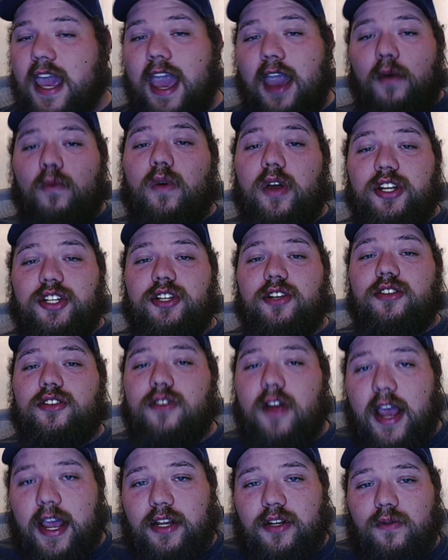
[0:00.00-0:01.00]
at what you're
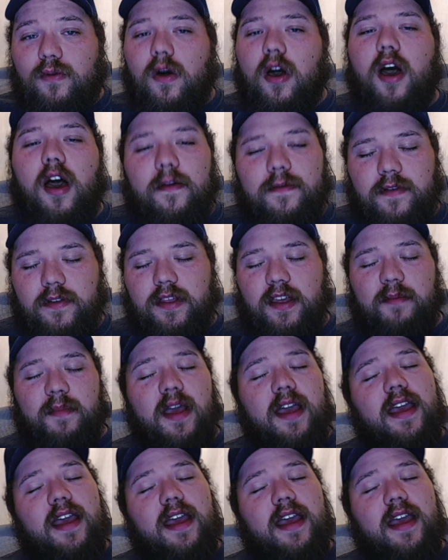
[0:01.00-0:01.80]
trying to offer them.